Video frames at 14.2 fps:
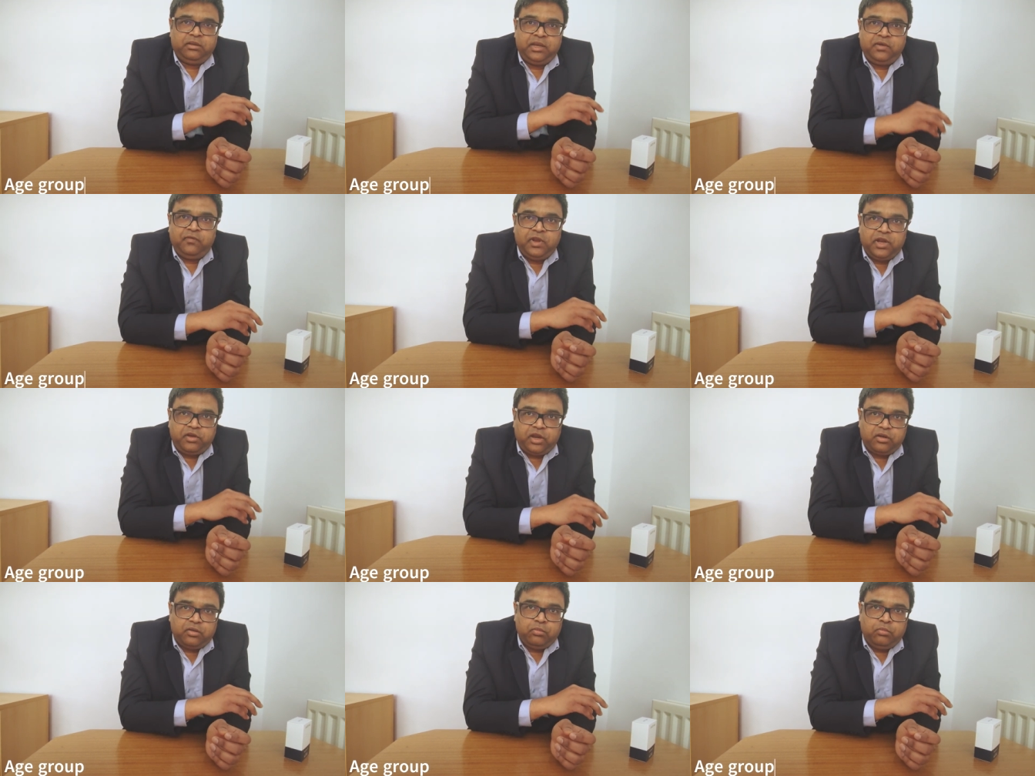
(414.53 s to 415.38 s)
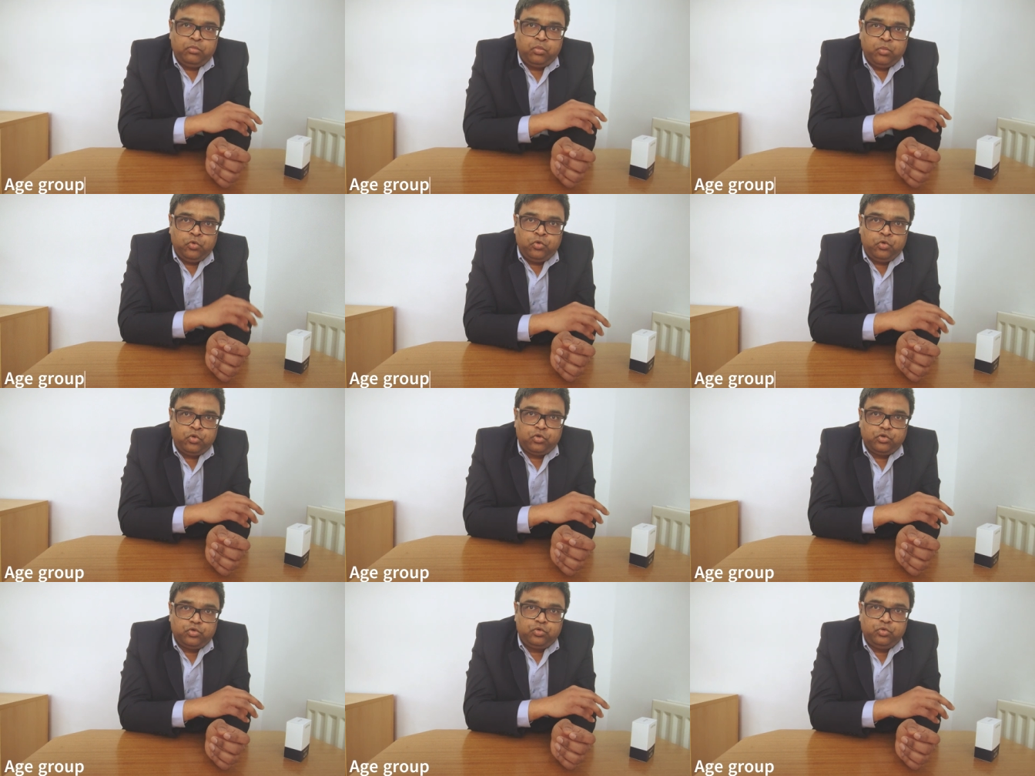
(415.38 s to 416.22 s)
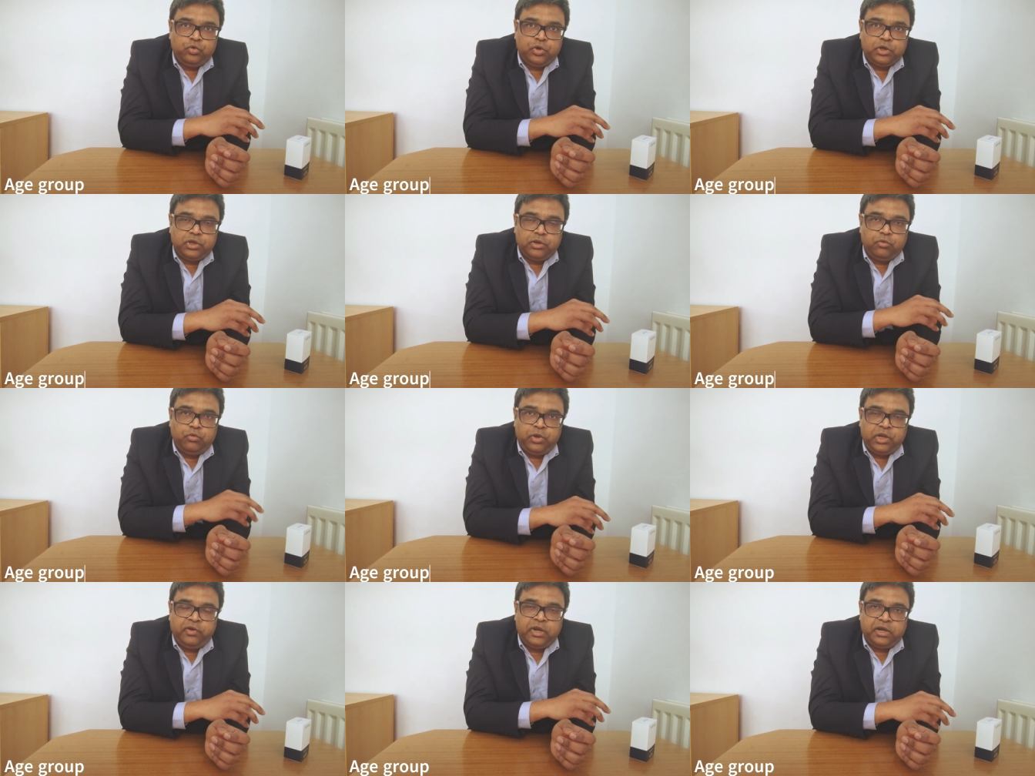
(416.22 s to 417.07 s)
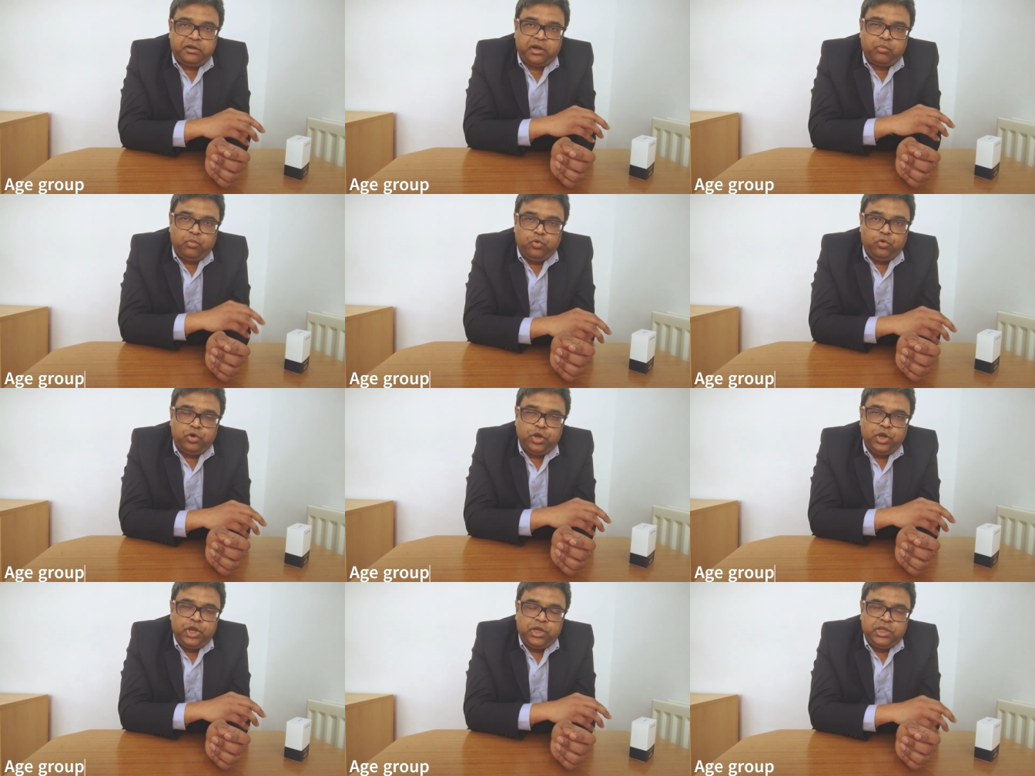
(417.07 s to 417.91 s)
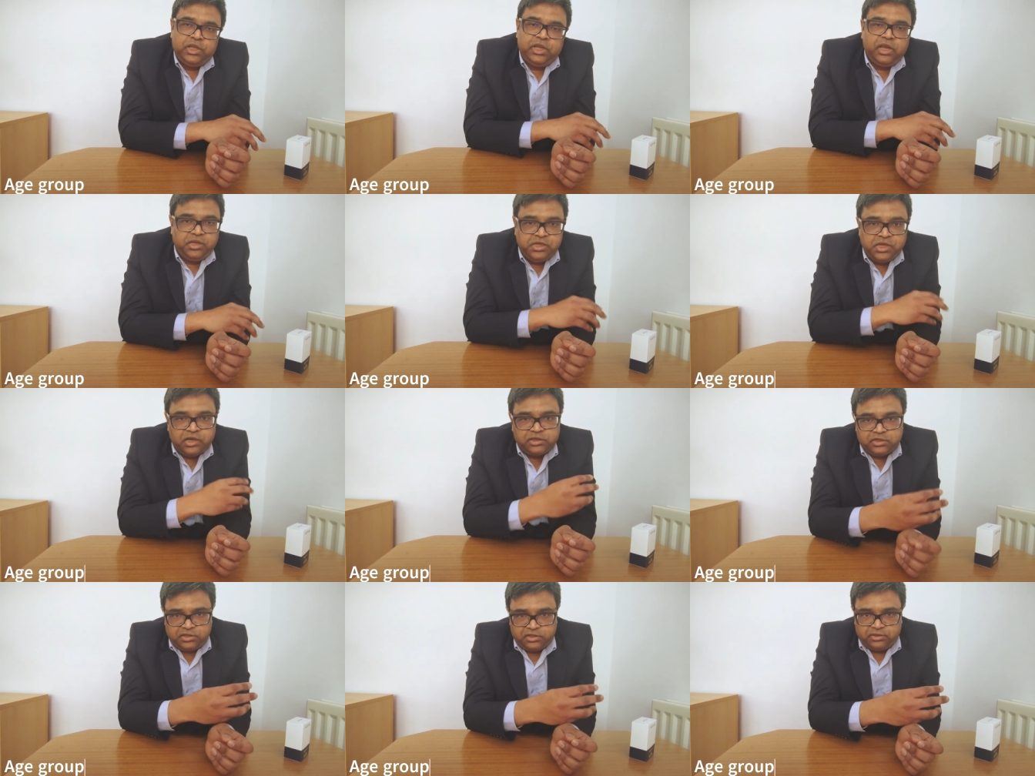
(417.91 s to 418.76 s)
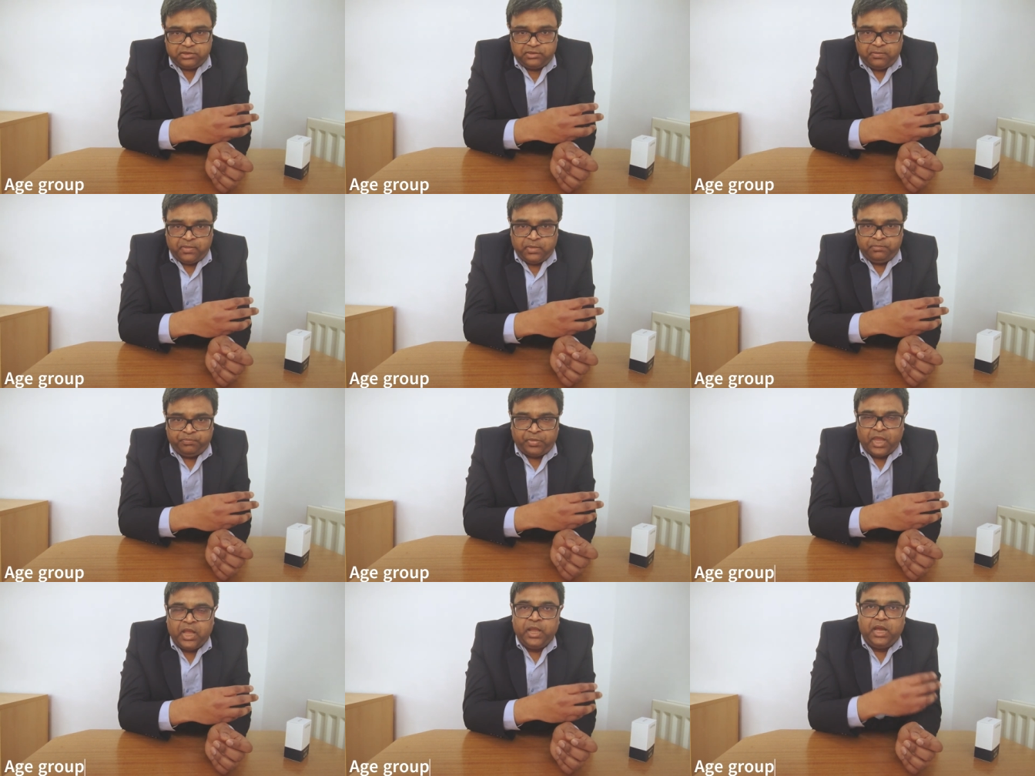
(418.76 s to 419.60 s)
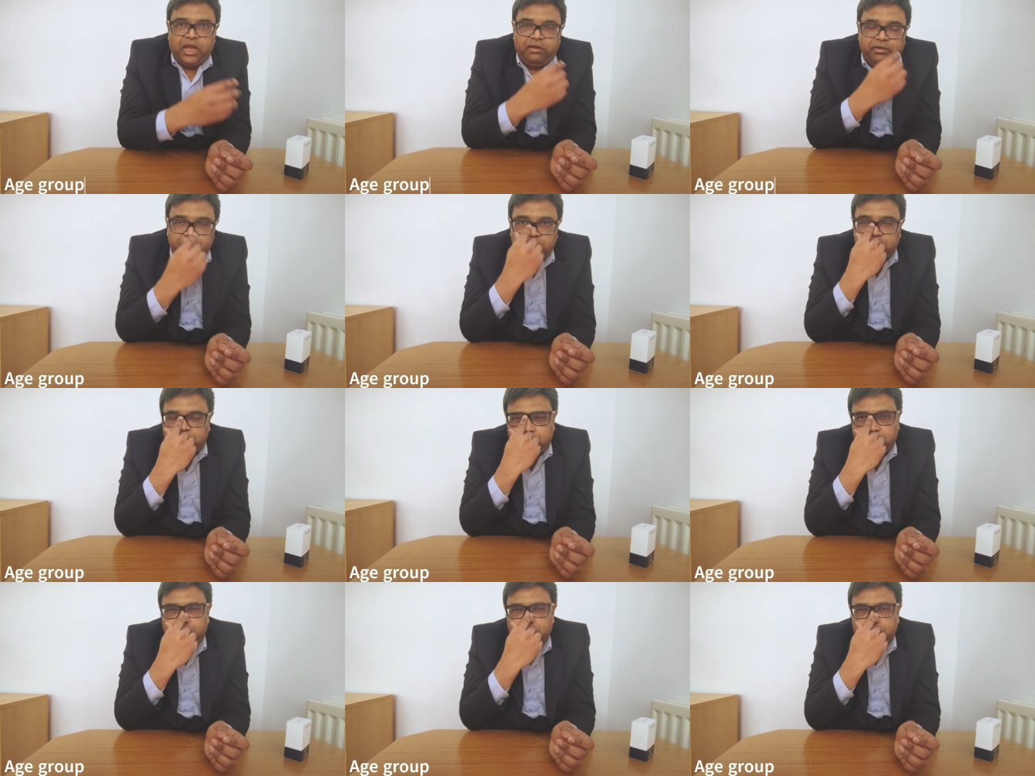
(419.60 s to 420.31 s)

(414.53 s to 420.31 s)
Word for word: it will attract more to uh, it will attract more the youngsters. However,